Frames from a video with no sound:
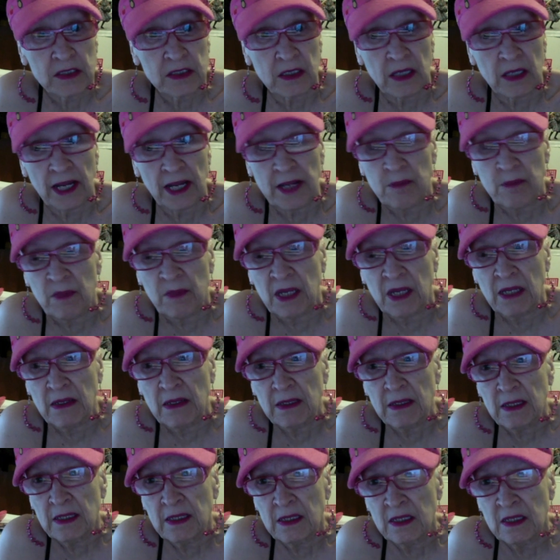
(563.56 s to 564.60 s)
like me
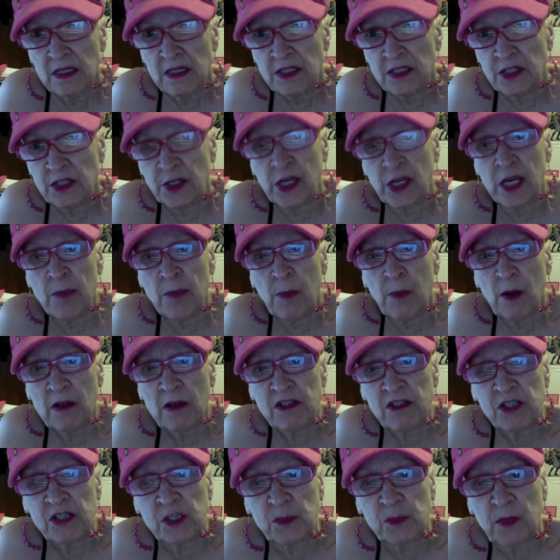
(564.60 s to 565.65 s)
to keep our
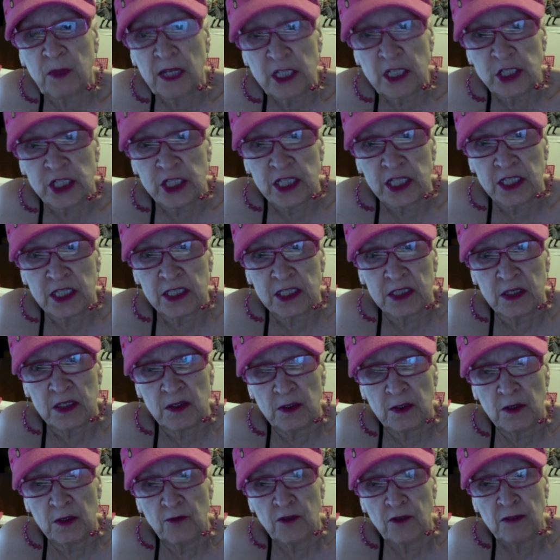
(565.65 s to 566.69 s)
species
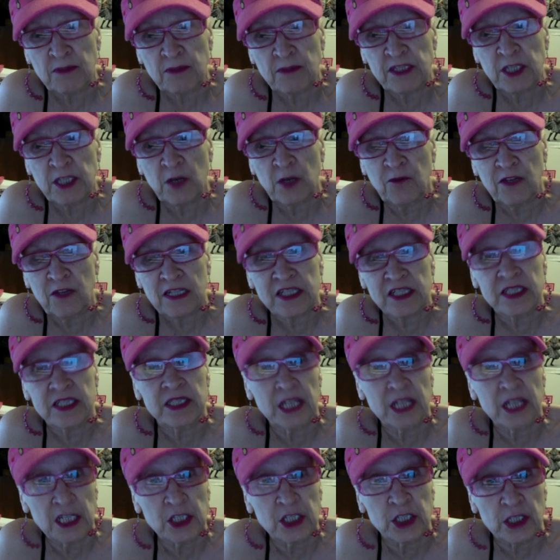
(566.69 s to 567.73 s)
from
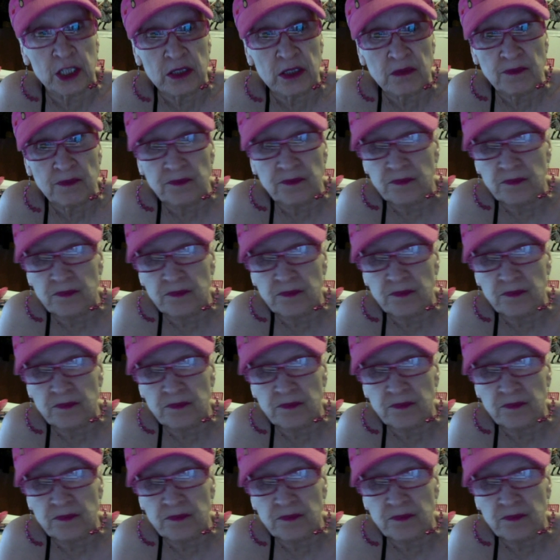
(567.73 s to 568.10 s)
self-extinction,